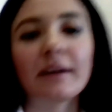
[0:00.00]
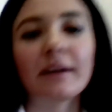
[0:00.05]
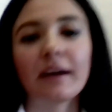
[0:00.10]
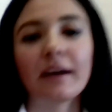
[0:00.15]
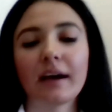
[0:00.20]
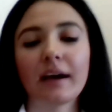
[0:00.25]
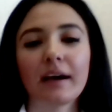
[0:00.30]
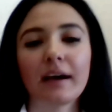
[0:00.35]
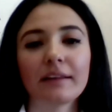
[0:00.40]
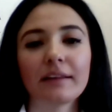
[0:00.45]

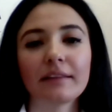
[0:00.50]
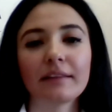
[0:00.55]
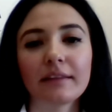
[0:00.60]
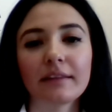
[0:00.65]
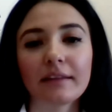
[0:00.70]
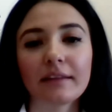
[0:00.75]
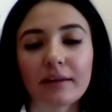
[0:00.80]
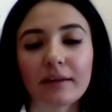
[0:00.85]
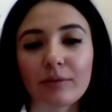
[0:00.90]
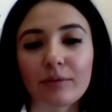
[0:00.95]
and
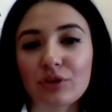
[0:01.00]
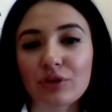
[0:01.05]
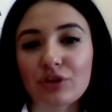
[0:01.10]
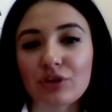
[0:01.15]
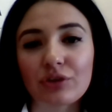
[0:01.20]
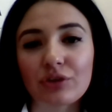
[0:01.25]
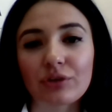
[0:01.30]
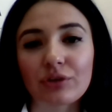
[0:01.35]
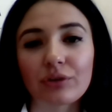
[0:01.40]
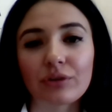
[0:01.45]

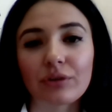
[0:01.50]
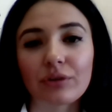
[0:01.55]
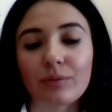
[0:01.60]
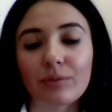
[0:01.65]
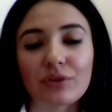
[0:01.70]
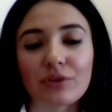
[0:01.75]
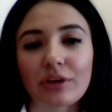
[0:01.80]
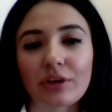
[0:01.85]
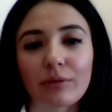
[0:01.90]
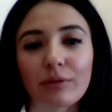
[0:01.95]
wish
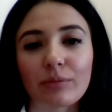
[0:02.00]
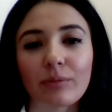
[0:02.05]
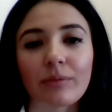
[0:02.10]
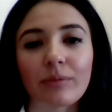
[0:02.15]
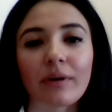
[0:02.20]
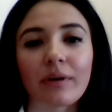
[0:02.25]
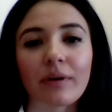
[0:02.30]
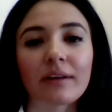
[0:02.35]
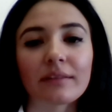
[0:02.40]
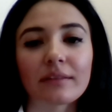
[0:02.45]

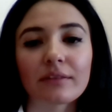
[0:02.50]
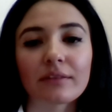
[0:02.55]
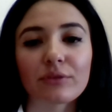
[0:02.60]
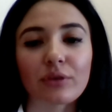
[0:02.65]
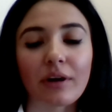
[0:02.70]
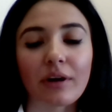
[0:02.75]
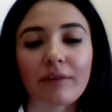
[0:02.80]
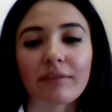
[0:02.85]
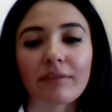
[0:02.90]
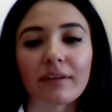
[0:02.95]
everyone to
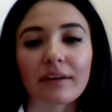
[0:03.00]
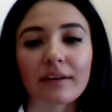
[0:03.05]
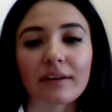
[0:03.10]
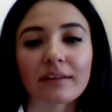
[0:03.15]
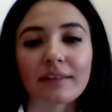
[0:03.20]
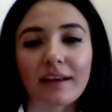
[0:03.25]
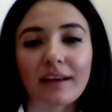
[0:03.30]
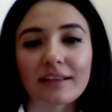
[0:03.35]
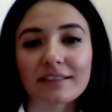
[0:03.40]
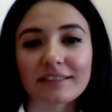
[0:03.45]
have a
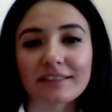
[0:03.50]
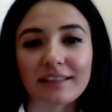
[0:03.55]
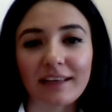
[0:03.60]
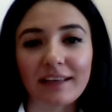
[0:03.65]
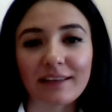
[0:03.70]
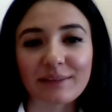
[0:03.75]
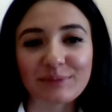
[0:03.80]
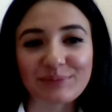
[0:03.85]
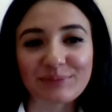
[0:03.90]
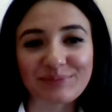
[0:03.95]
nice
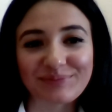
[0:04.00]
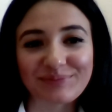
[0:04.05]
day.